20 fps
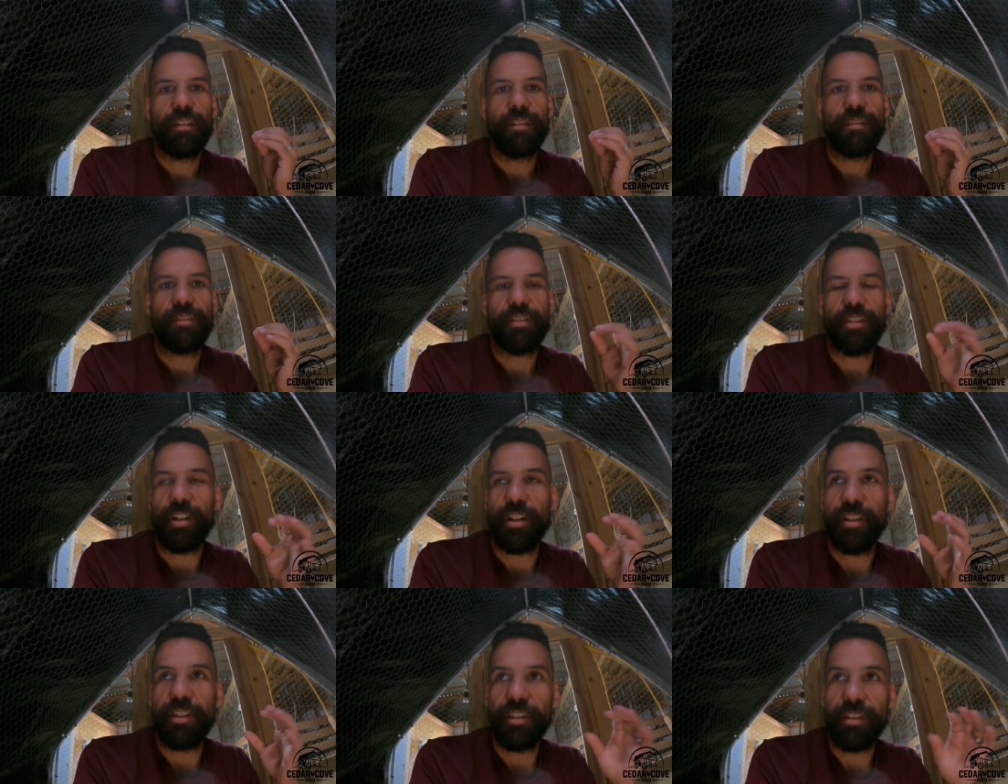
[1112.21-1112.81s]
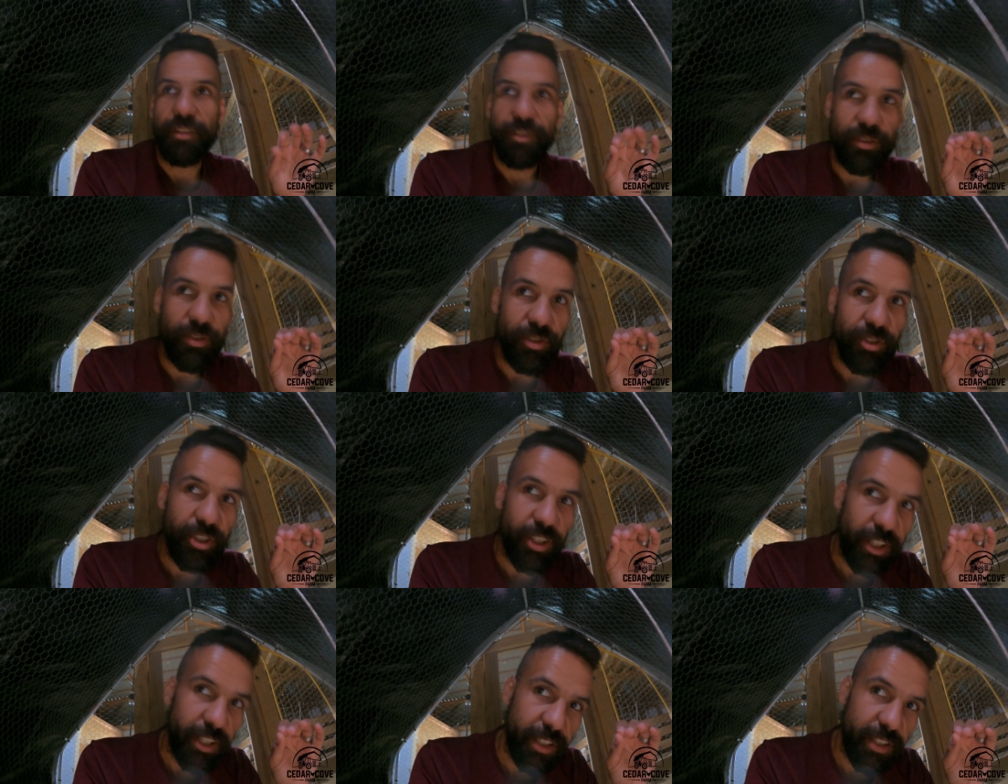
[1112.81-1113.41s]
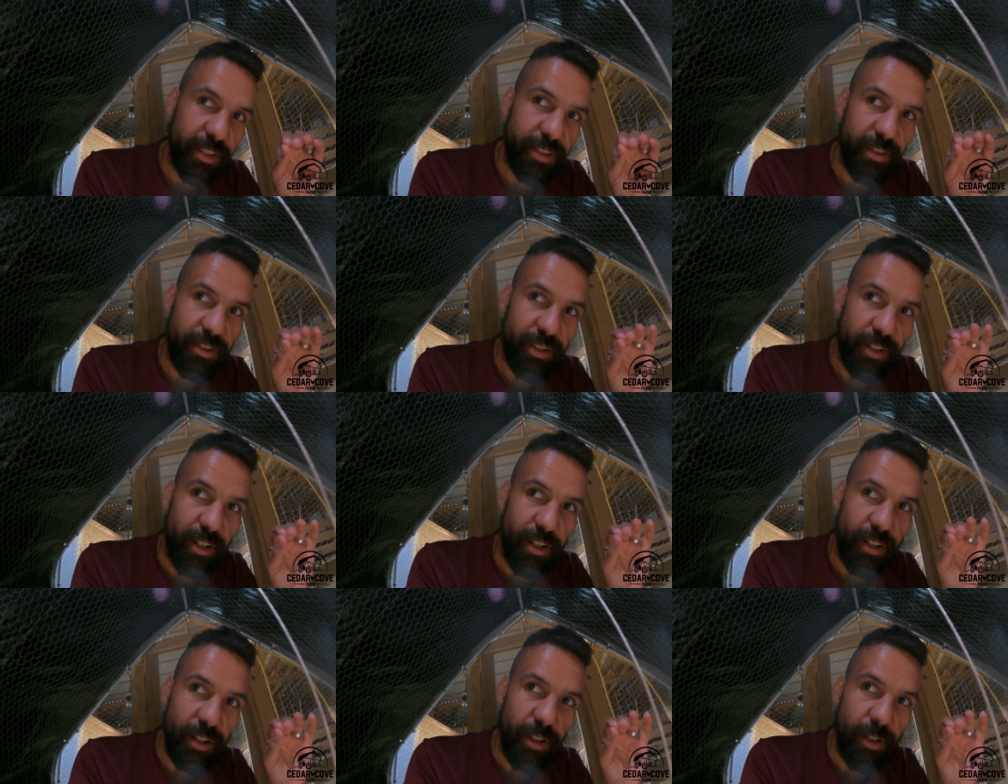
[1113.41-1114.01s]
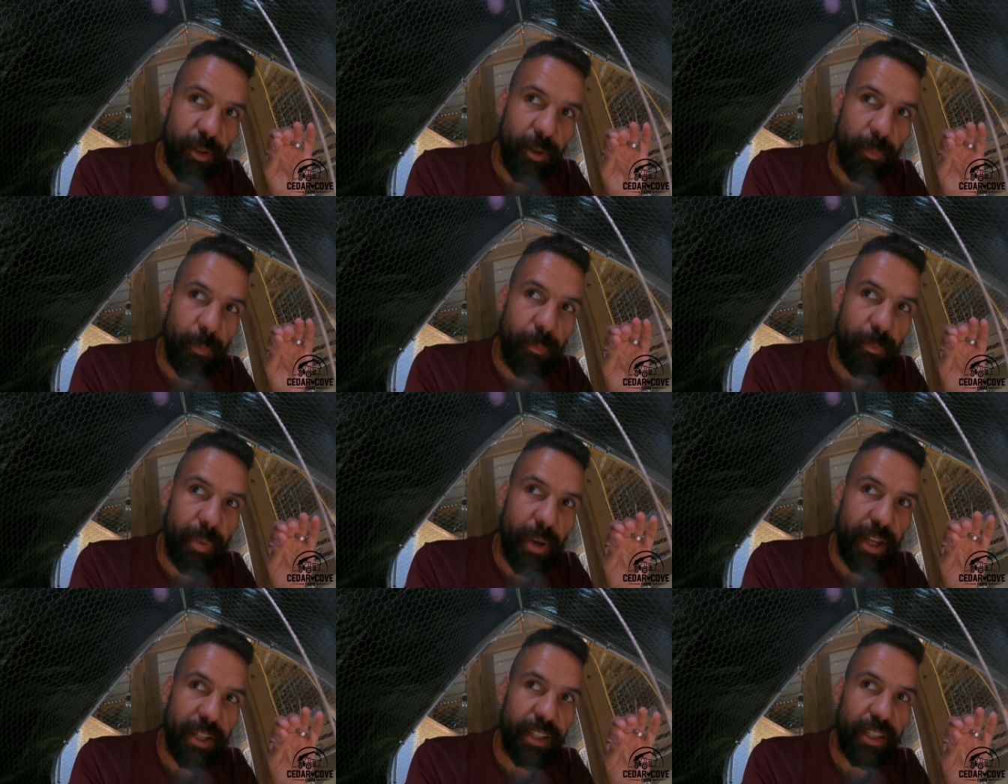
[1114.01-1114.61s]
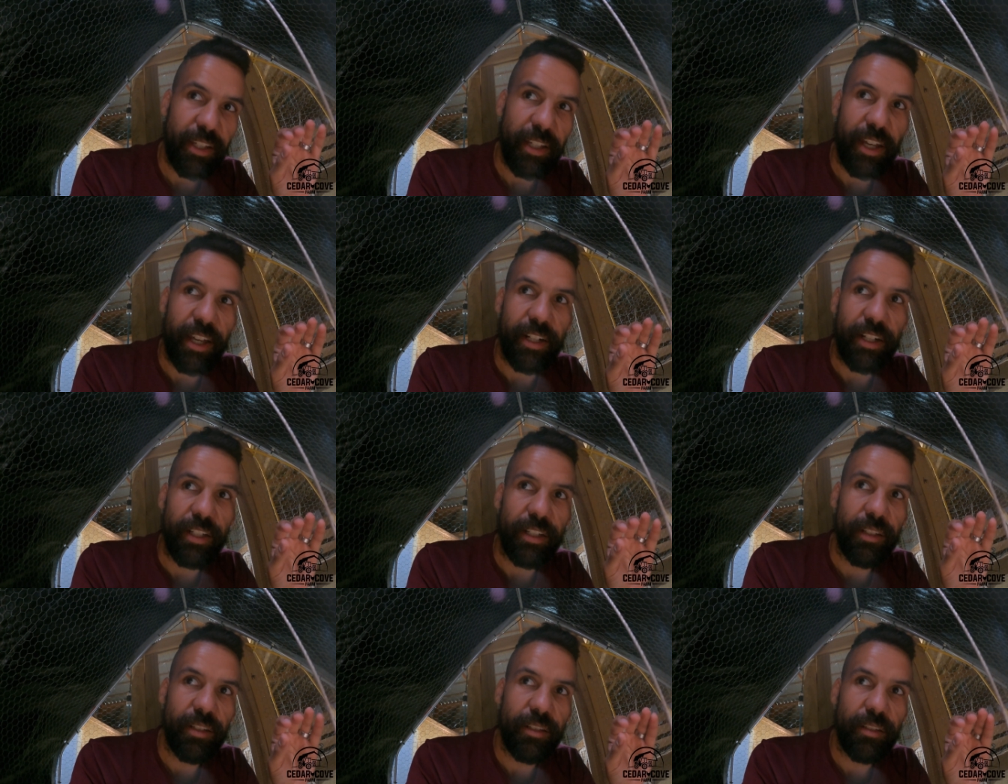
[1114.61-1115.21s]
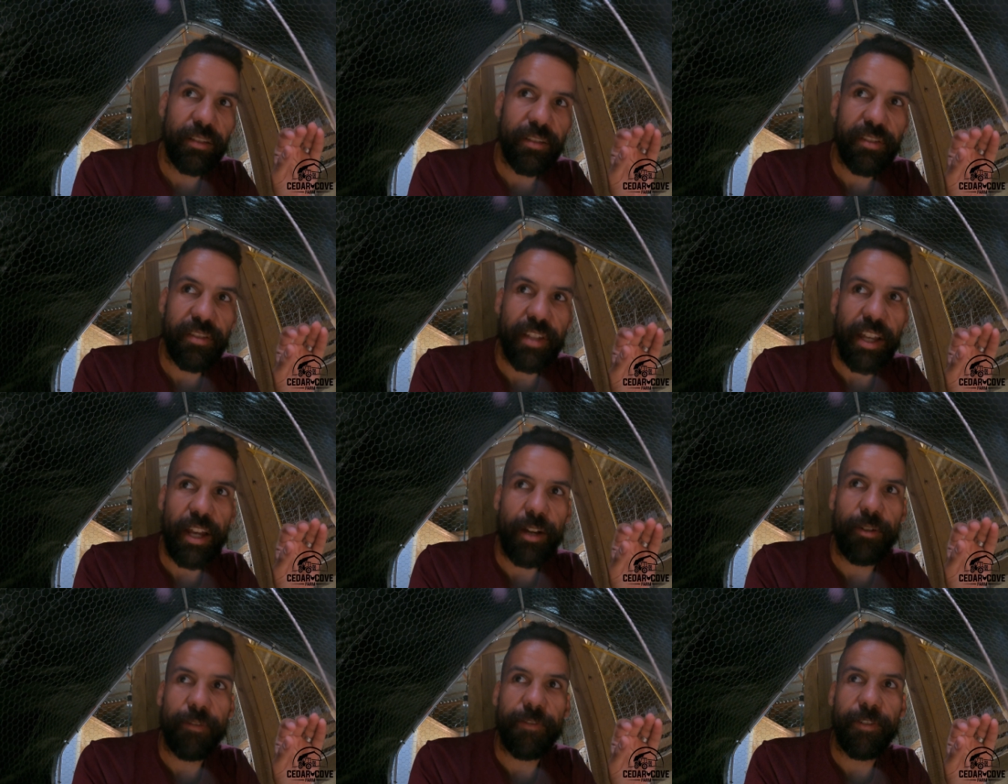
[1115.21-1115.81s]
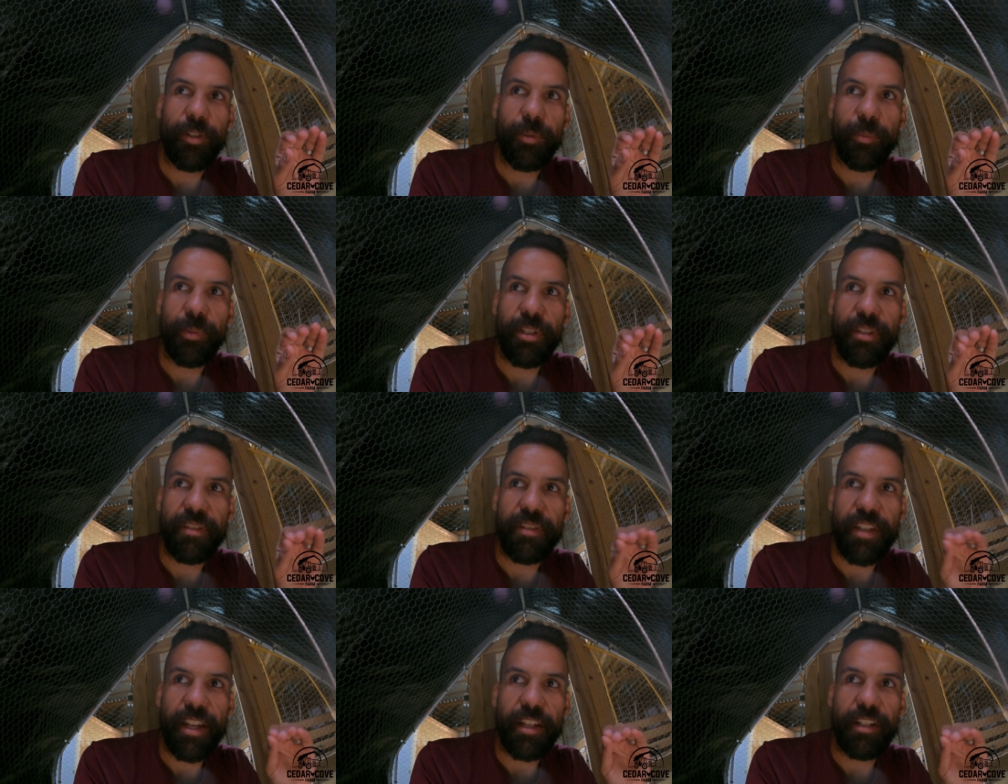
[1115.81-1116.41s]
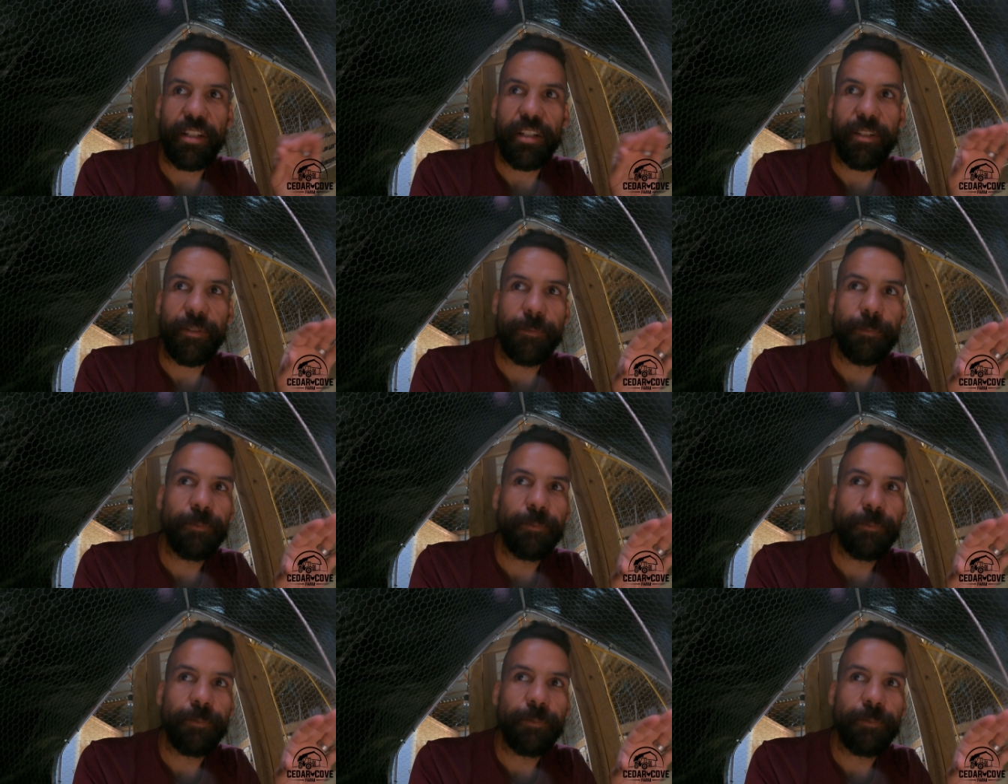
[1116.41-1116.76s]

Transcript: the chickens are pecking at a styrofoam container.